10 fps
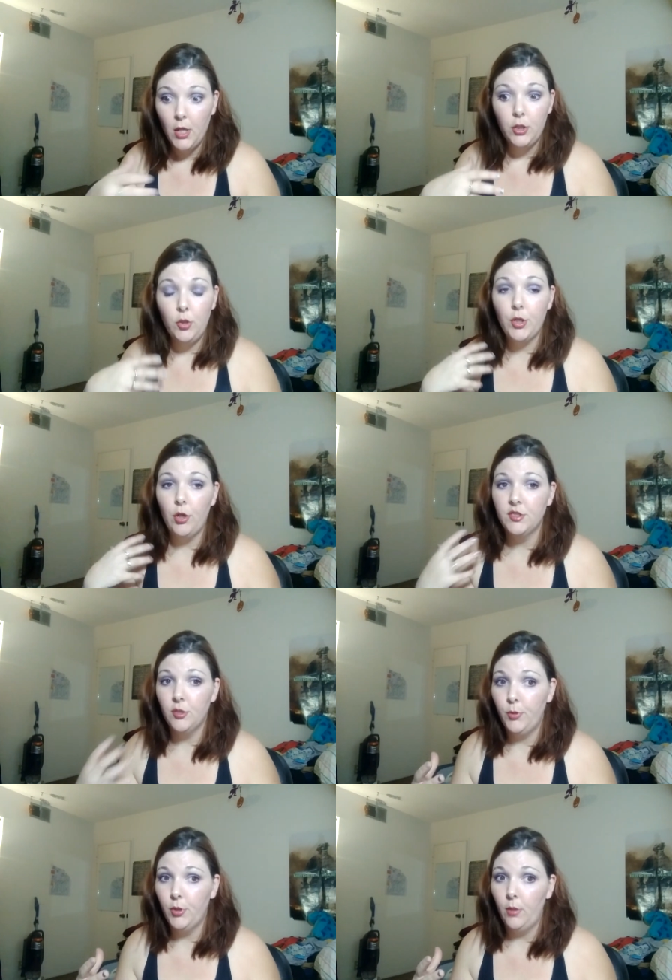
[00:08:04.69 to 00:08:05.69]
You can
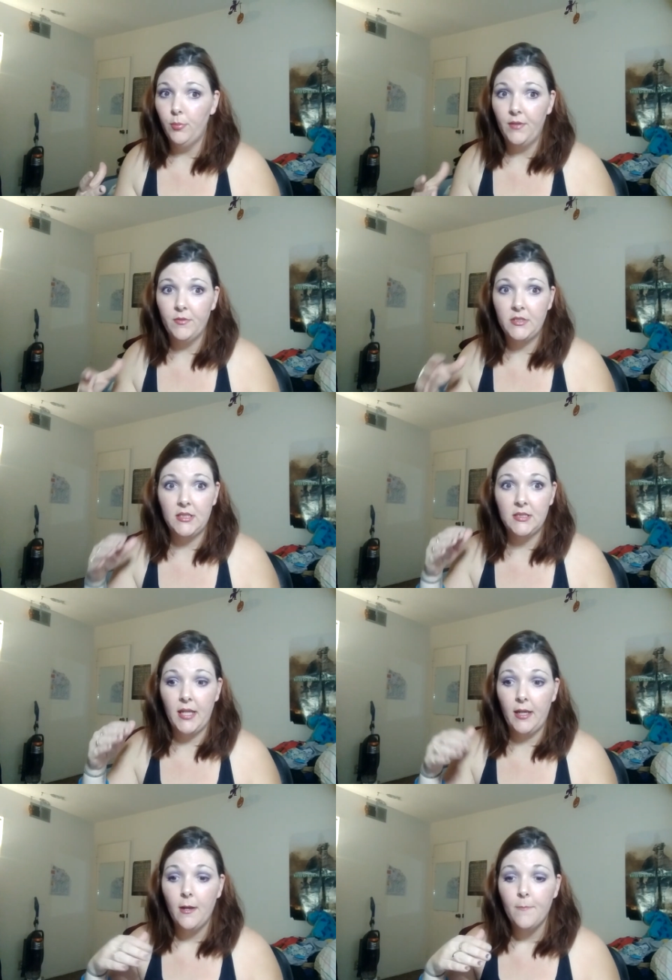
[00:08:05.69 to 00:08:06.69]
also put on preferences
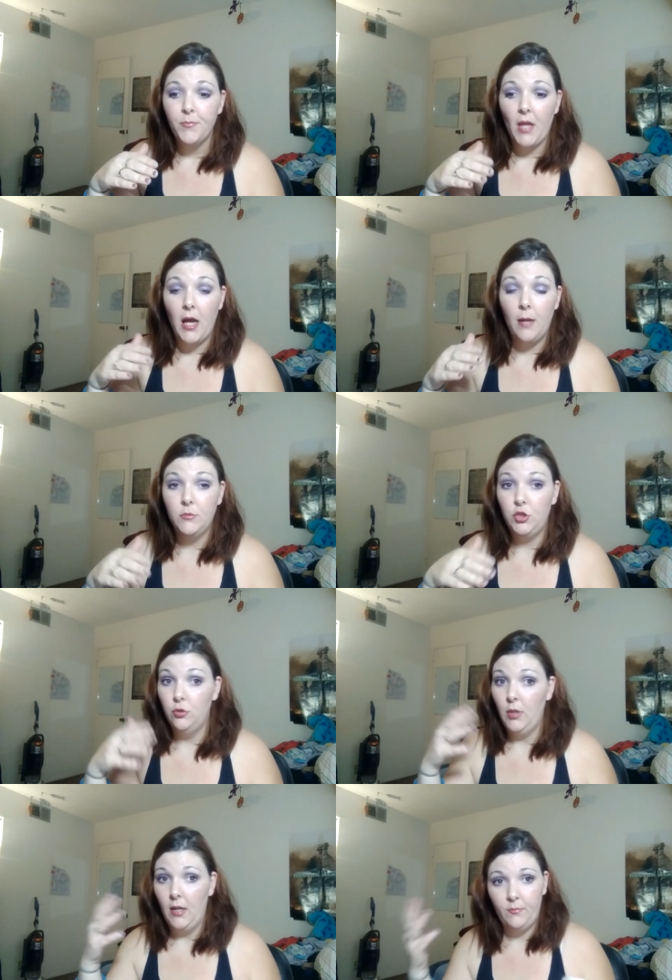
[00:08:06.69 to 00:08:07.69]
like, um, do
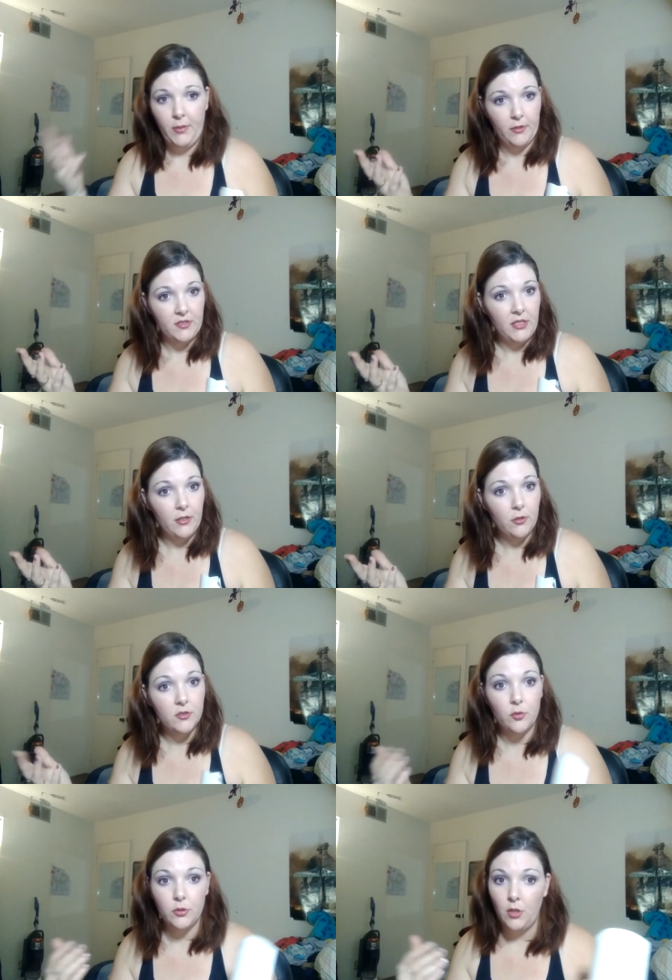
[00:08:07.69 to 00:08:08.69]
you have pierced ears
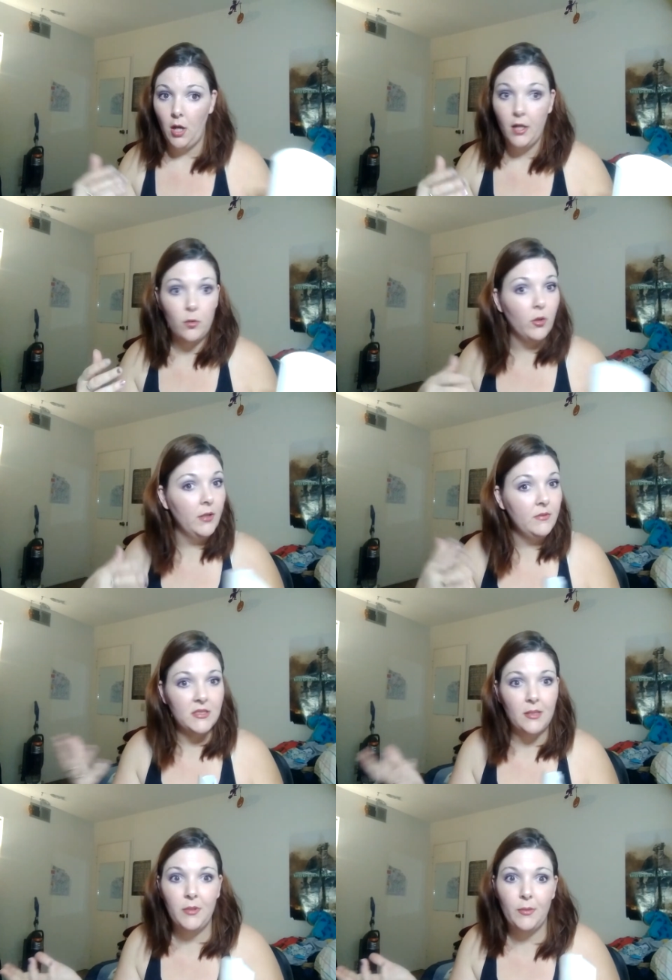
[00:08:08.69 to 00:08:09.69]
or not? Or even
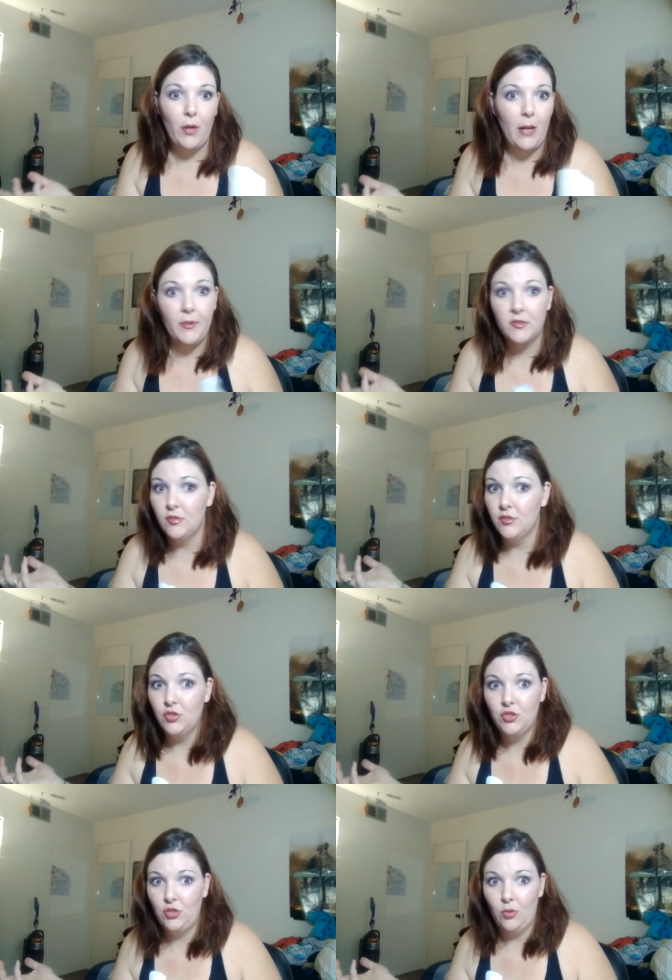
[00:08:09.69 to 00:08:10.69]
some people have pierced ears and
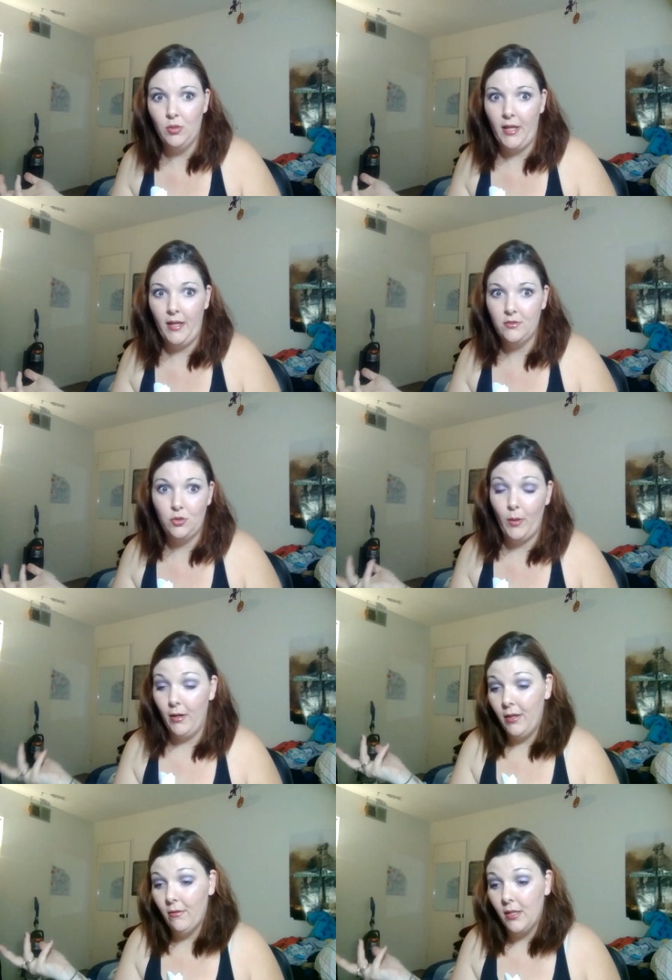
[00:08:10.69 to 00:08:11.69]
just don't like to
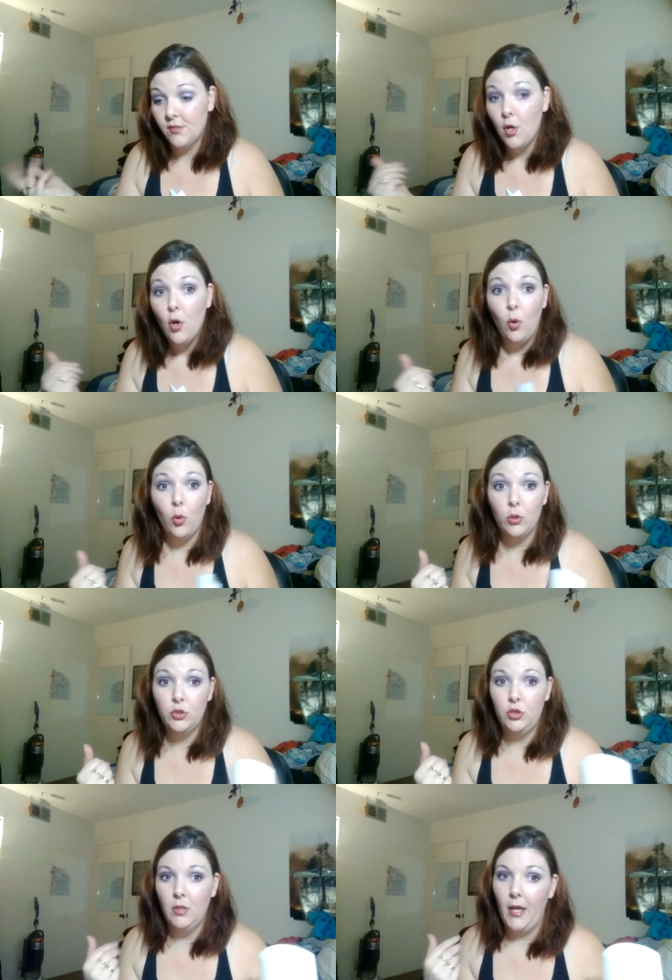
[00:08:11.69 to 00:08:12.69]
wear earrings. Or
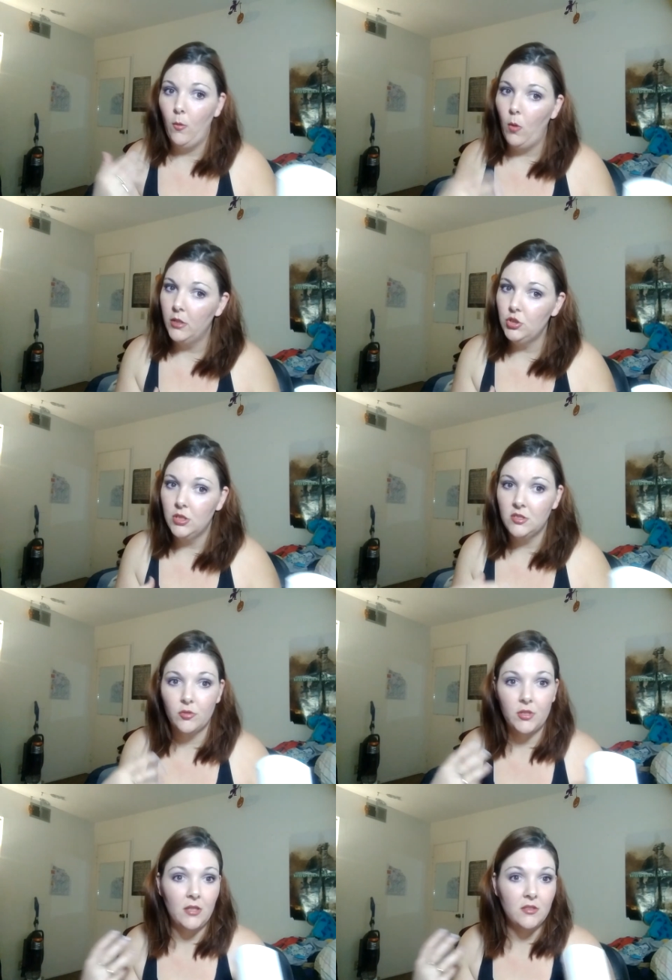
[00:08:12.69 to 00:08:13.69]
do you like watches
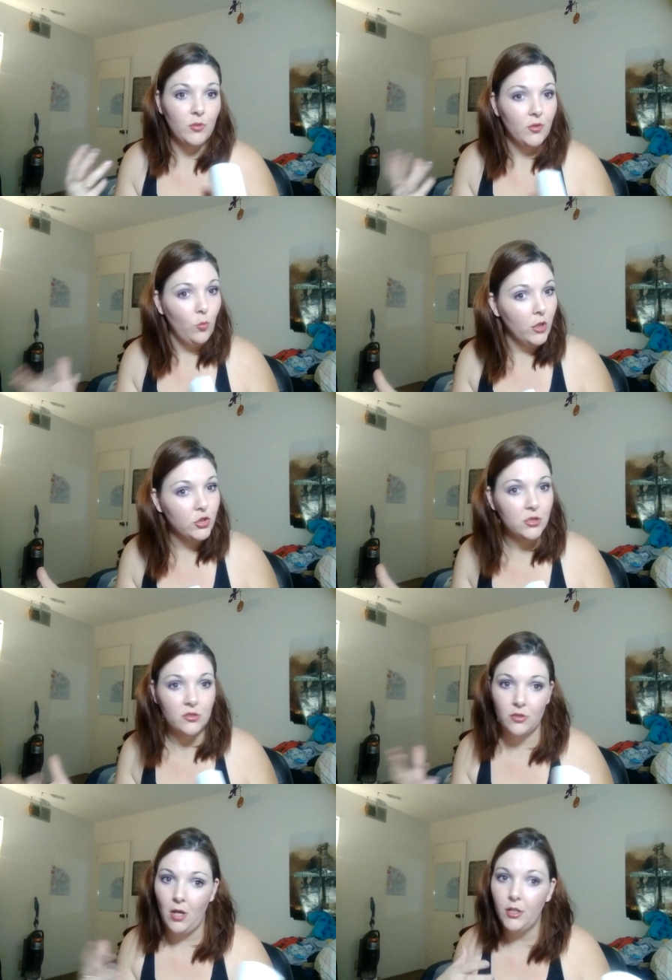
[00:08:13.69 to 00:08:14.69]
or things with watches
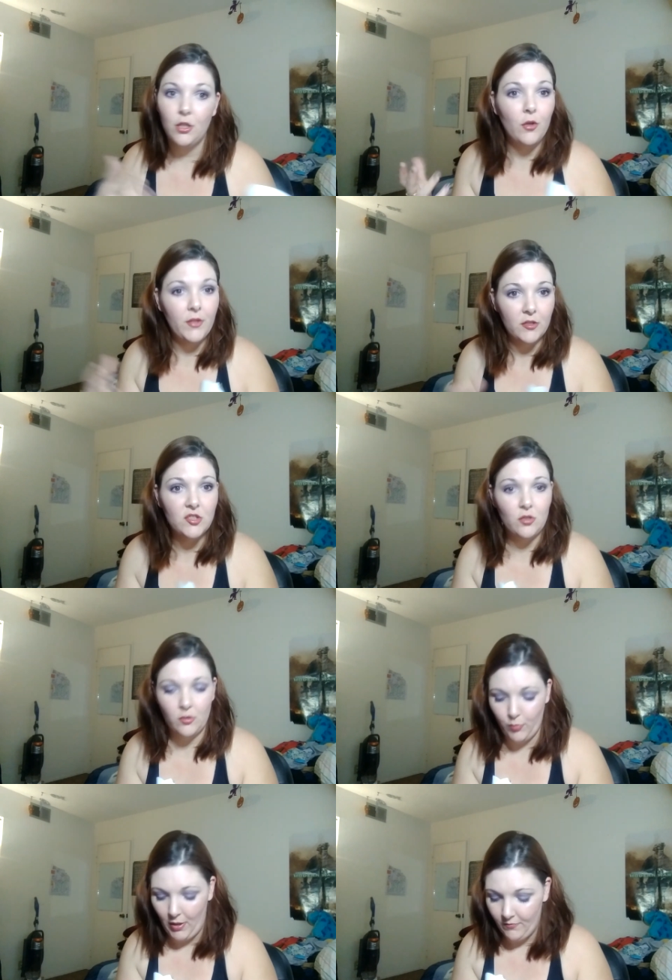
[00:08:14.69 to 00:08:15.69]
or not? You know, there's
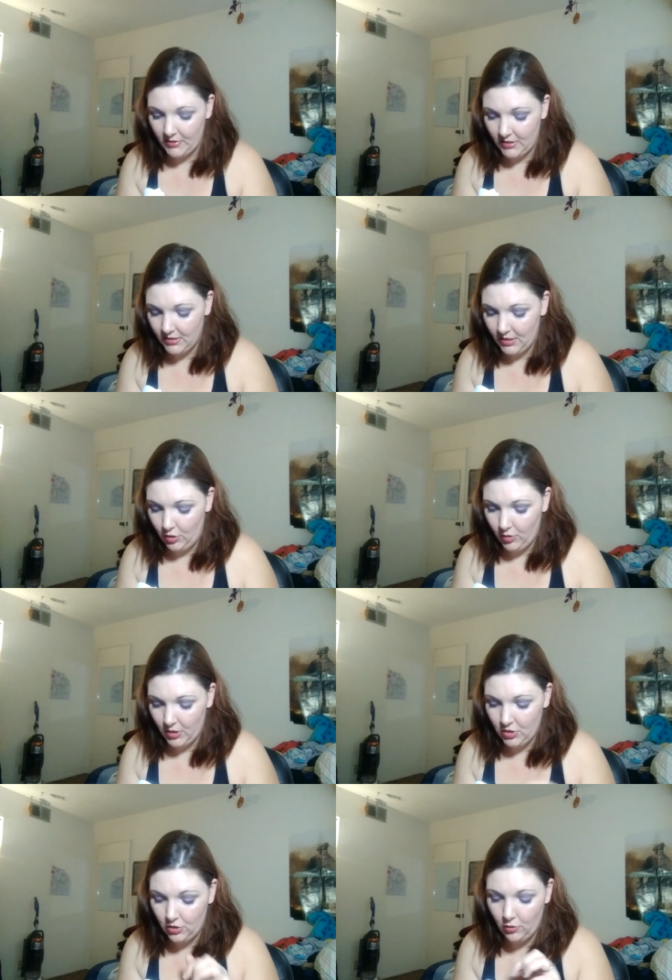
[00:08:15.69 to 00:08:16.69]
certain preferences that you
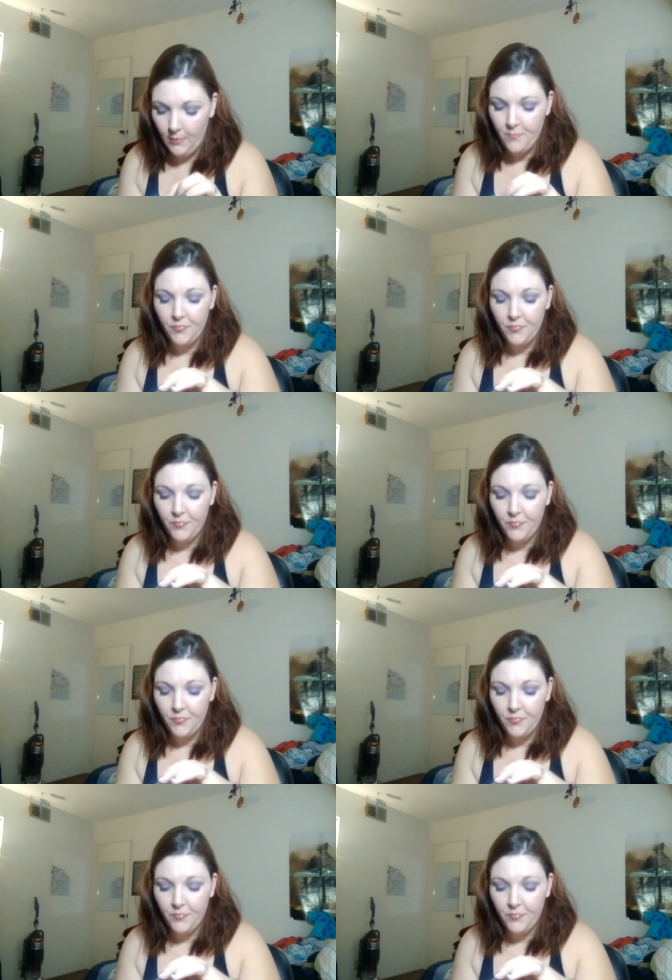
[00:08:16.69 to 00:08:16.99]
can do.